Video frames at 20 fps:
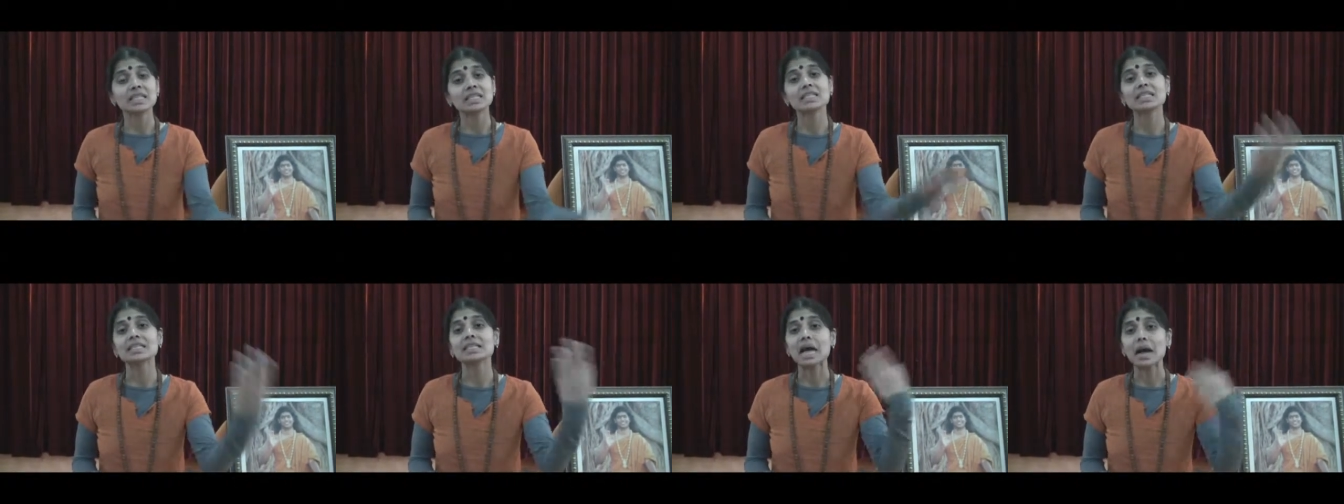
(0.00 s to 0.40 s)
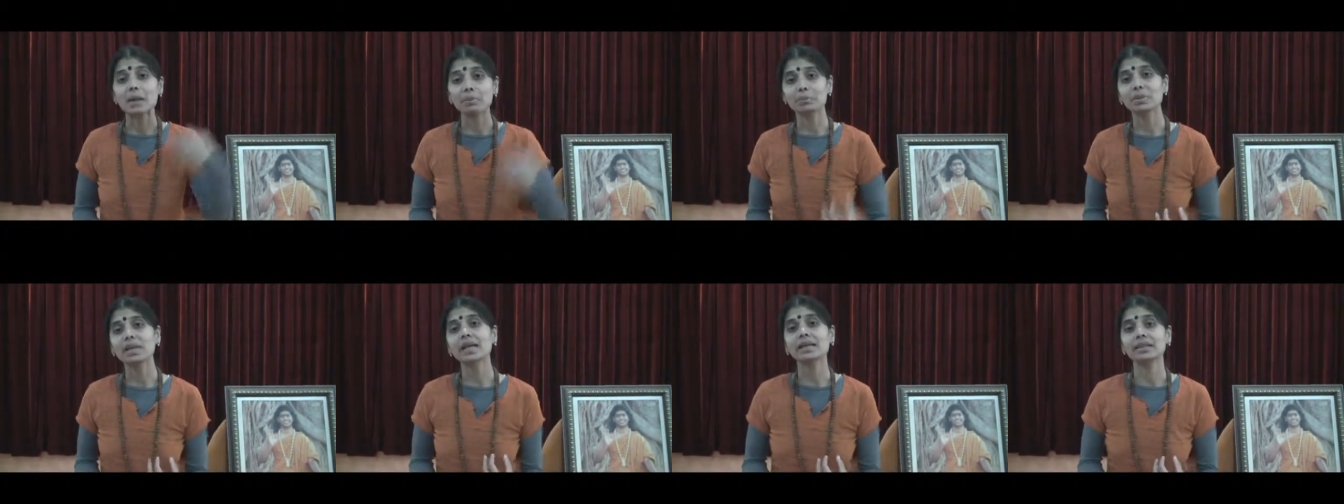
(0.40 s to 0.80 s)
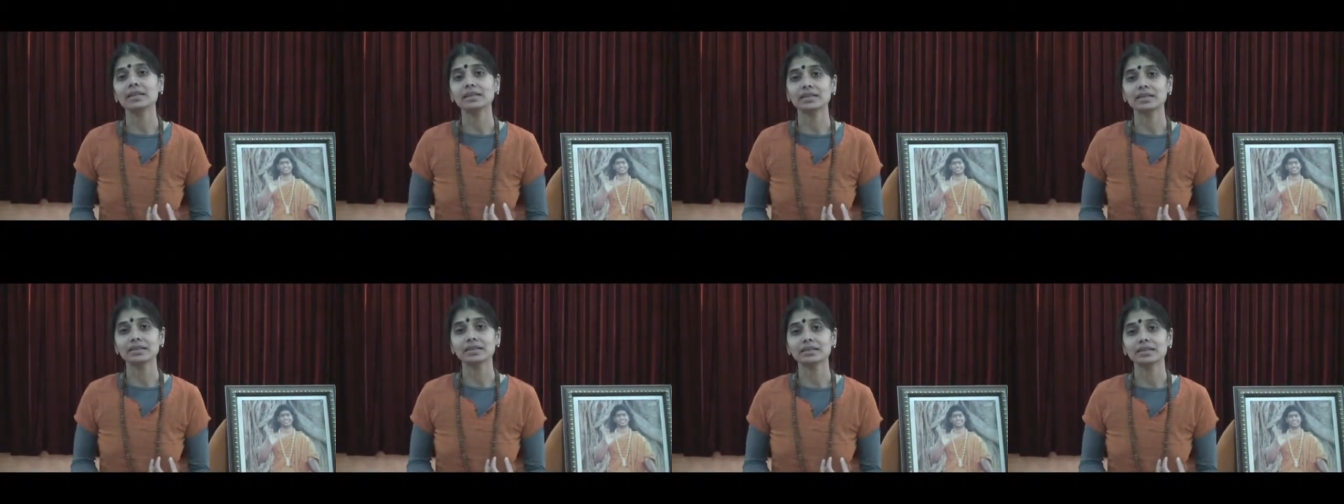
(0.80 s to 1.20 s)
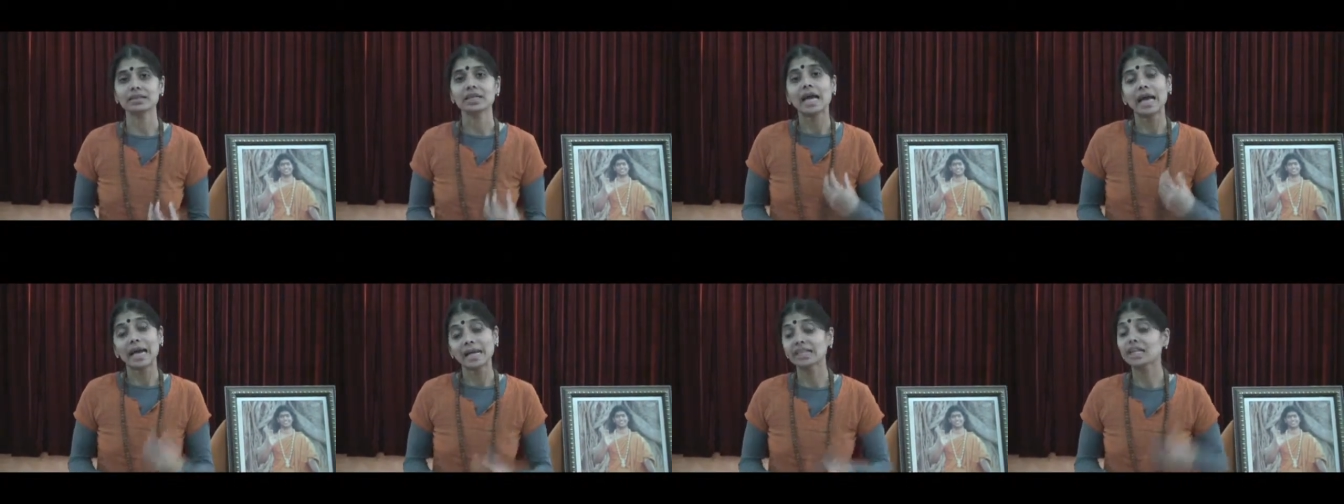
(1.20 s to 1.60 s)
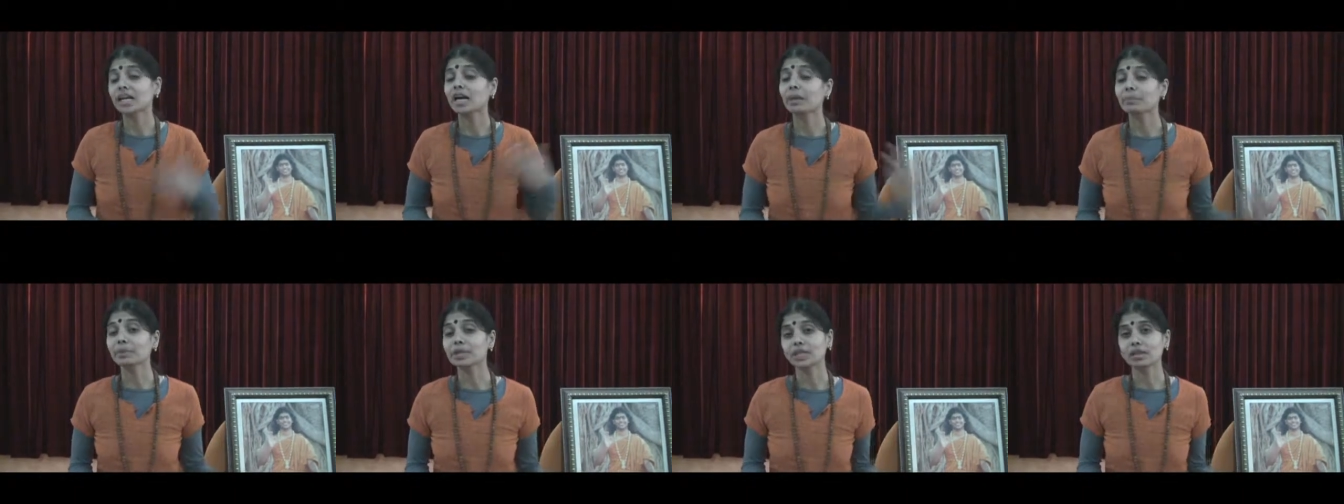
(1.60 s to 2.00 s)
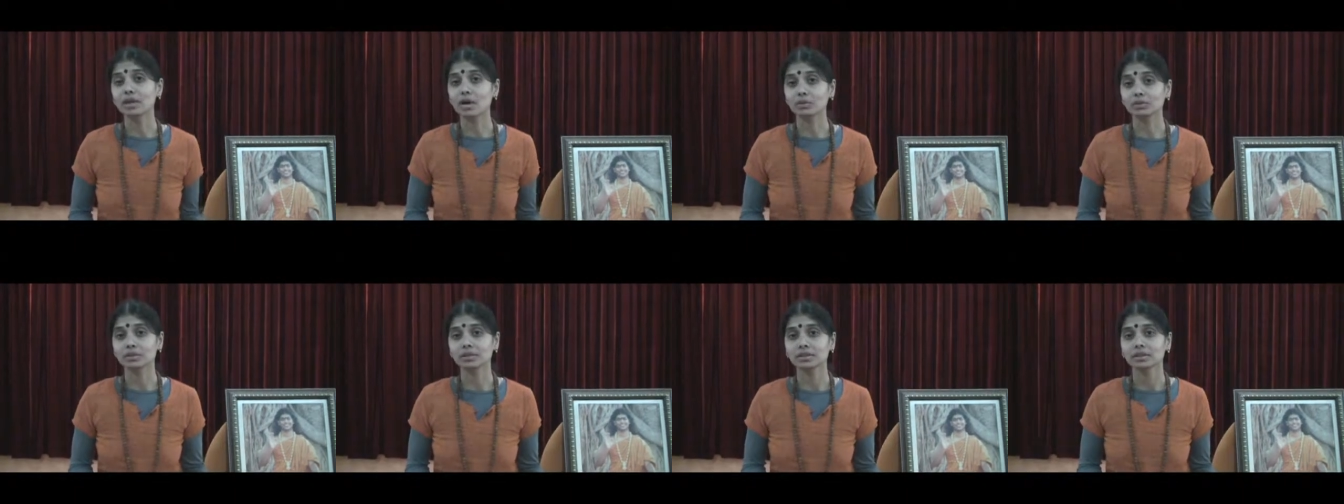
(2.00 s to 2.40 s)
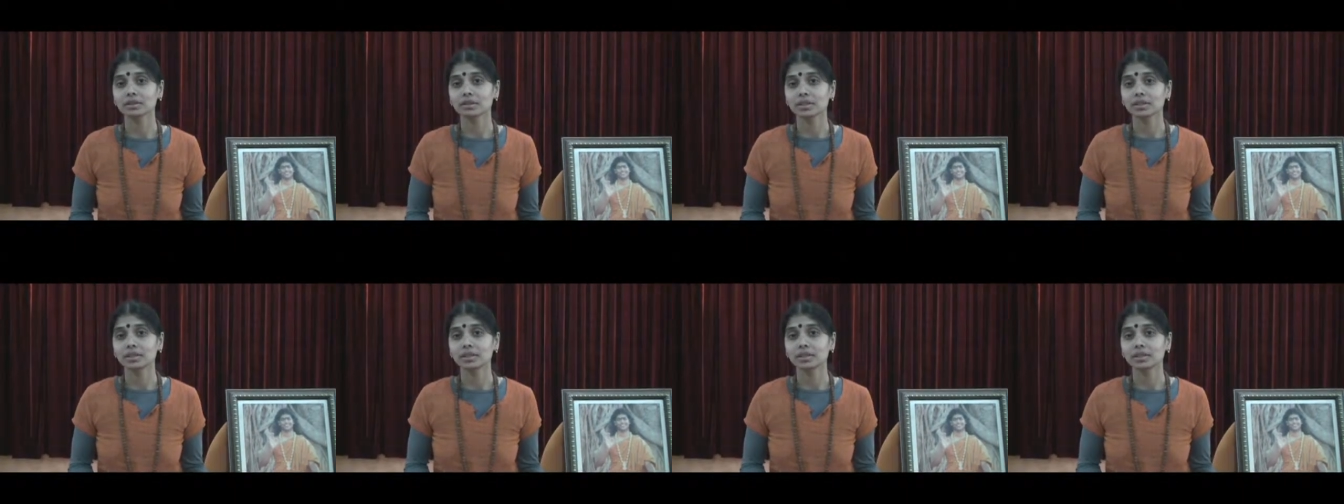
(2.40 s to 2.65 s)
she's applying it and coming out.